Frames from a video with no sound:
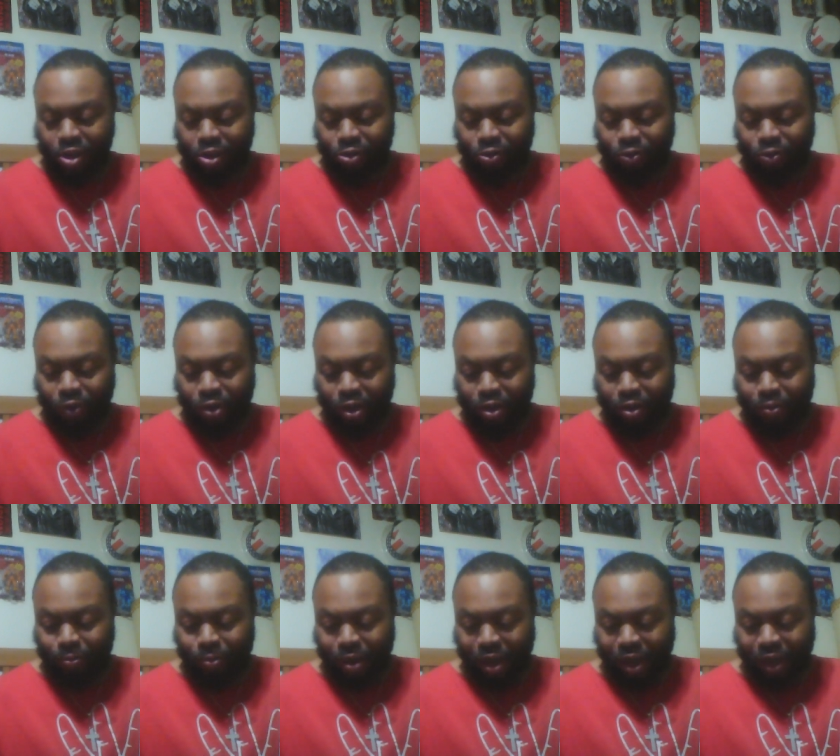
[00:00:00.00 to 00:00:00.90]
Straight
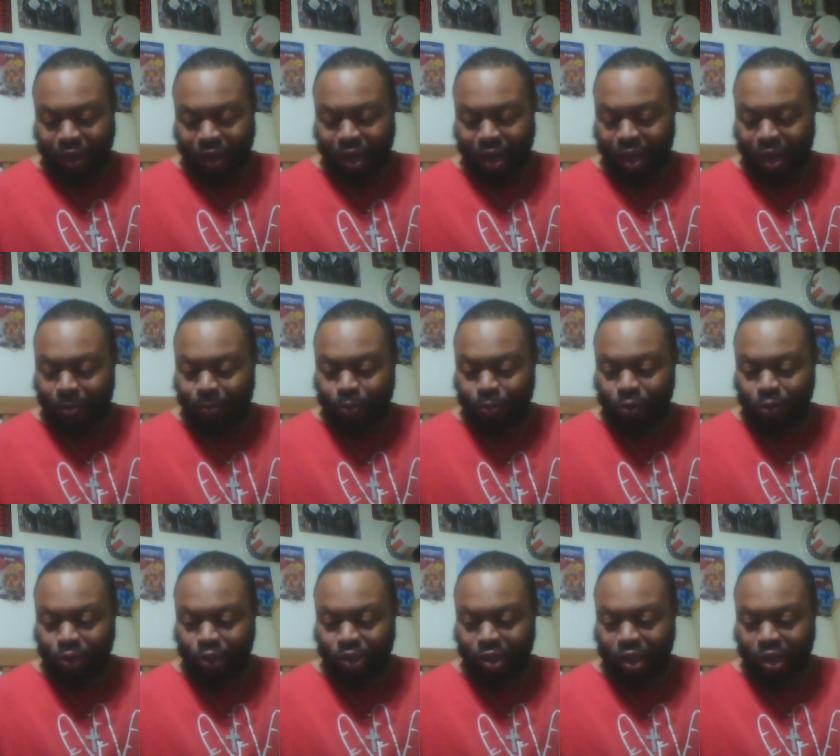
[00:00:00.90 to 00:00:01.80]
up like that.
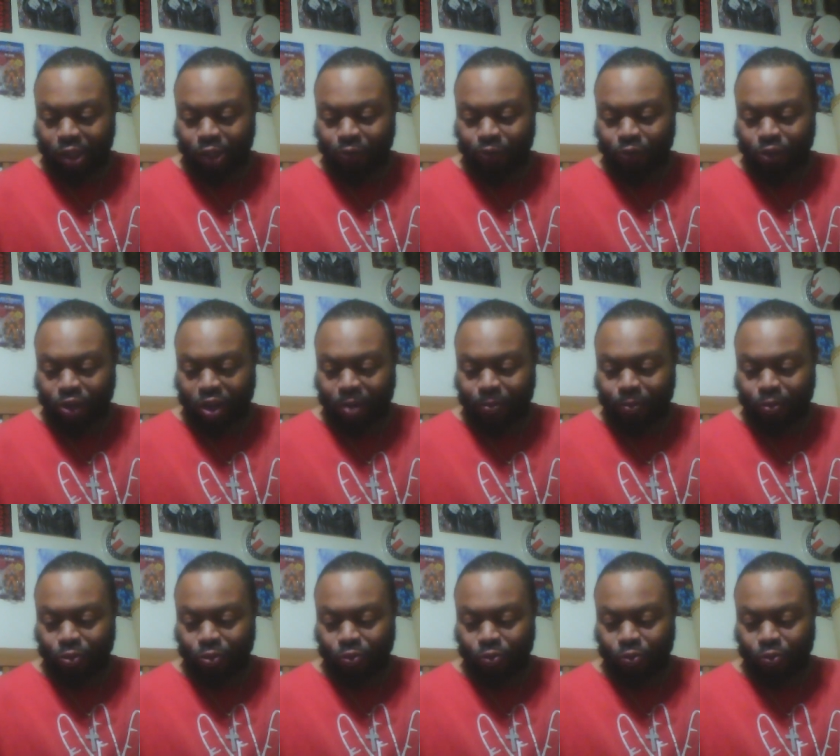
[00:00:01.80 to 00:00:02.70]
Appreciate you for coming
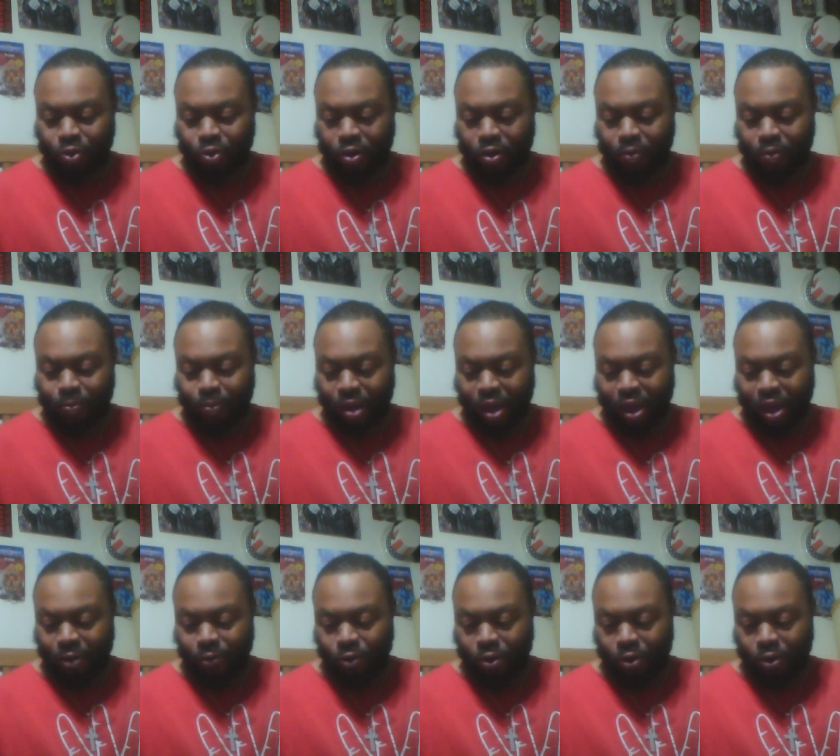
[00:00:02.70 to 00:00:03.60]
through. Welcome
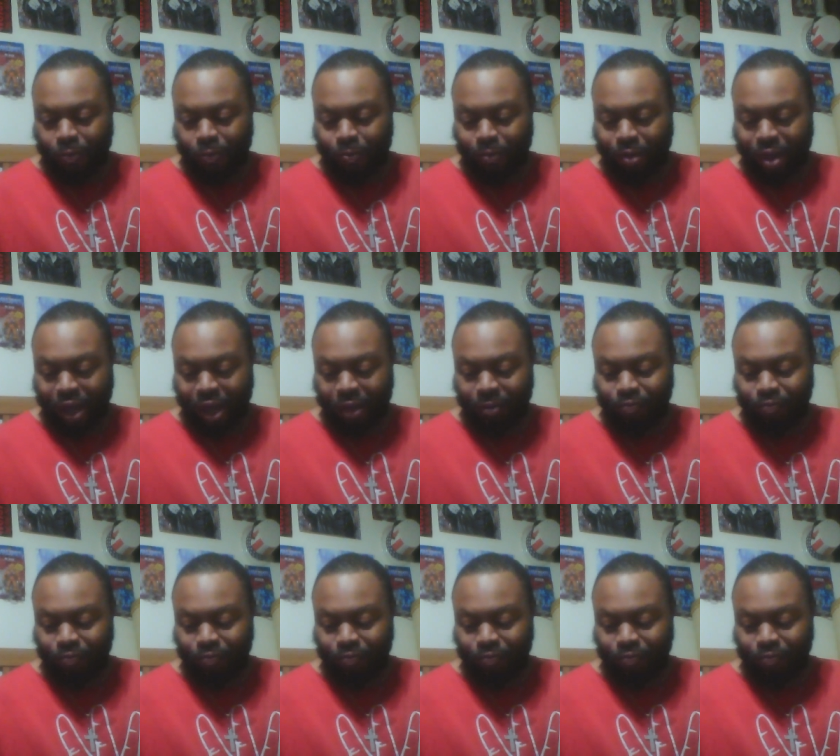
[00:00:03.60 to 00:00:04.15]
back. Welcome back.